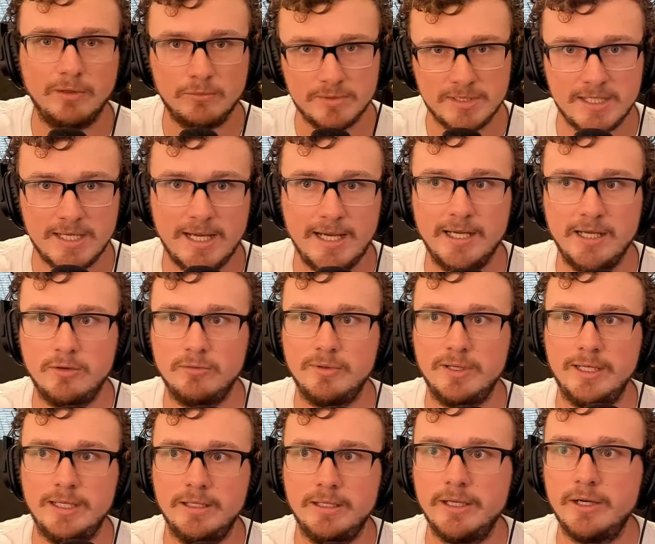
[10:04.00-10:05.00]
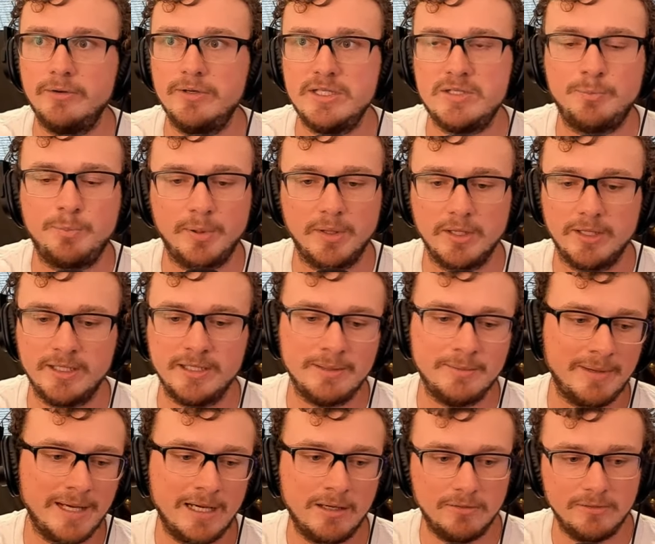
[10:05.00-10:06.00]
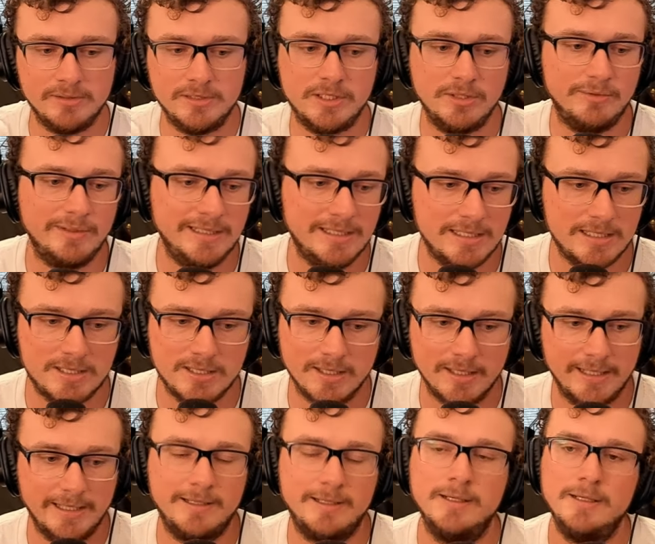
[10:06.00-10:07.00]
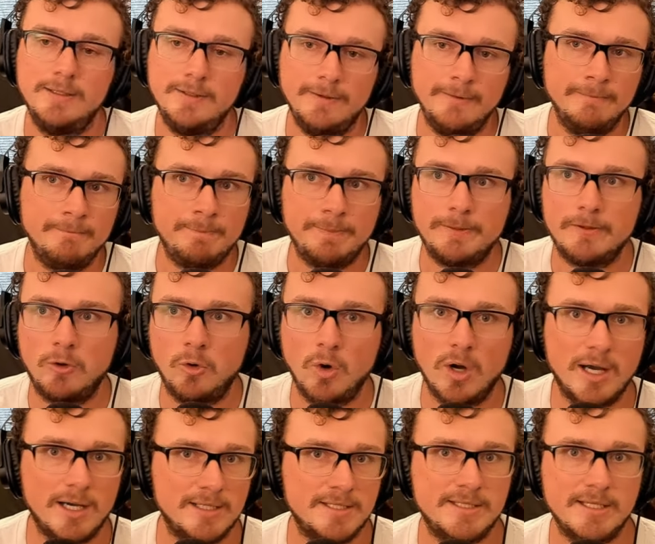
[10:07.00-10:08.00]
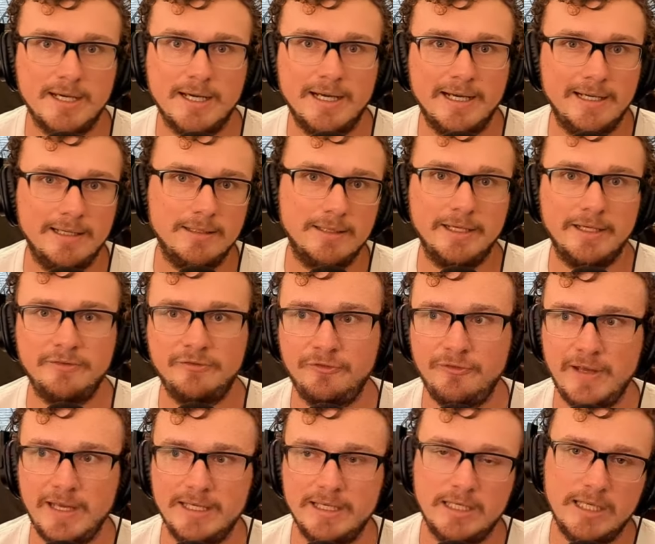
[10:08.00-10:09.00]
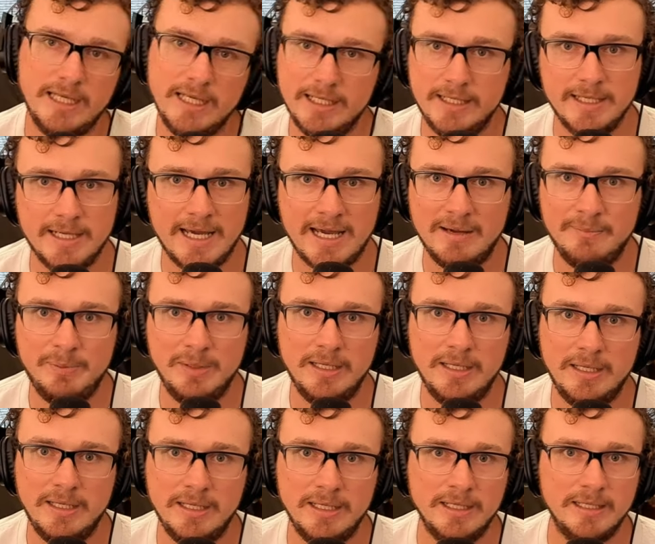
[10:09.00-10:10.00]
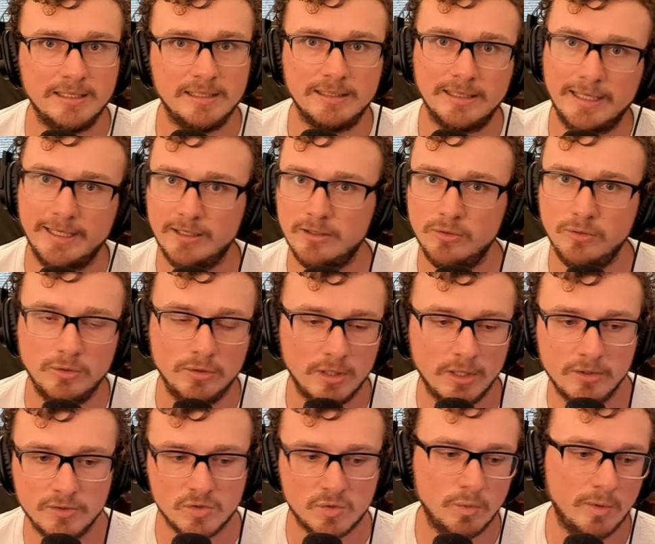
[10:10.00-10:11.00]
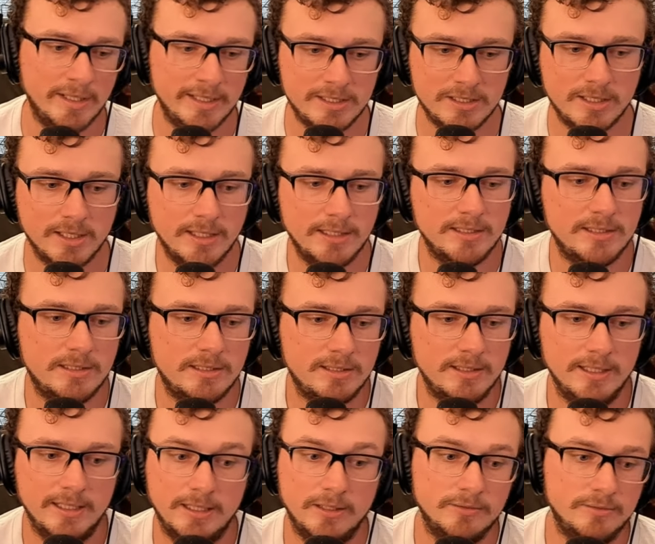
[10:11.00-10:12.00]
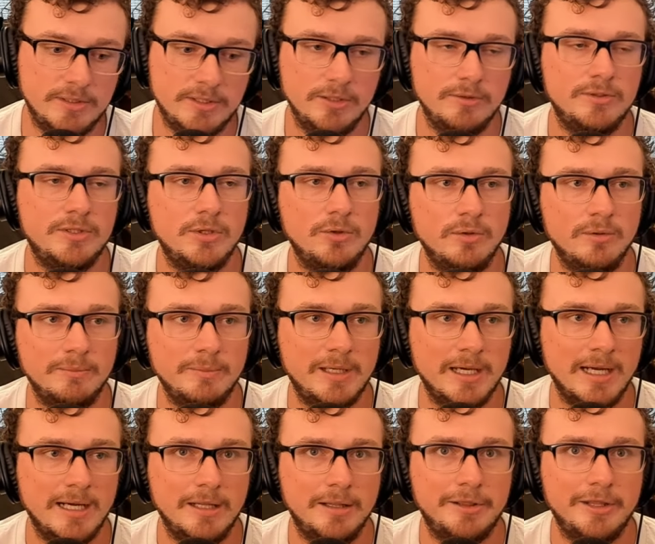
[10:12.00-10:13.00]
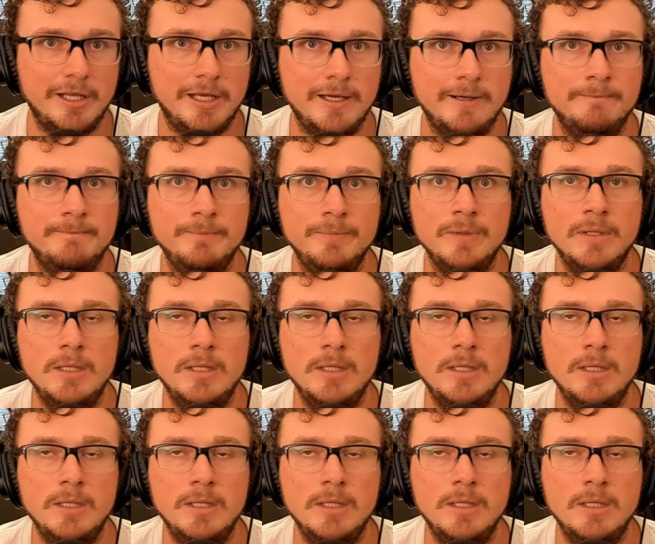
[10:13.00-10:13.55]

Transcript: It was angry. You know, he's pulling them out and doing this, like, quasi, like, fake kidnapping and, like, who knows what he's going to, you know, do to him kind of thing.